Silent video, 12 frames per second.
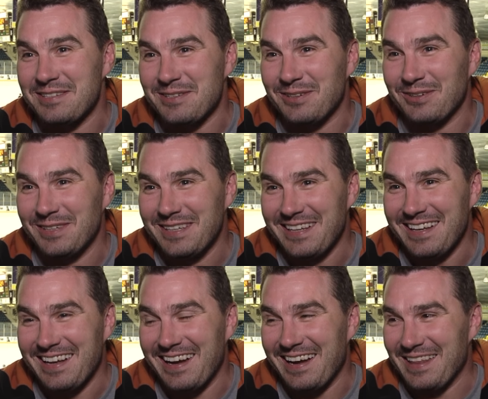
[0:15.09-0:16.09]
so
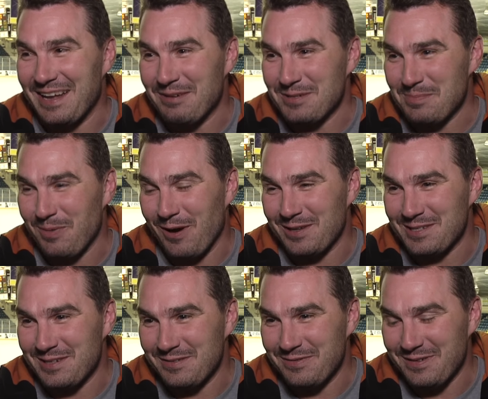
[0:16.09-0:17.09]
that was a
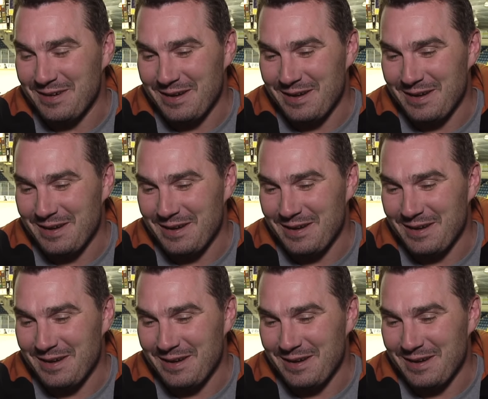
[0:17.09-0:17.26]
positive.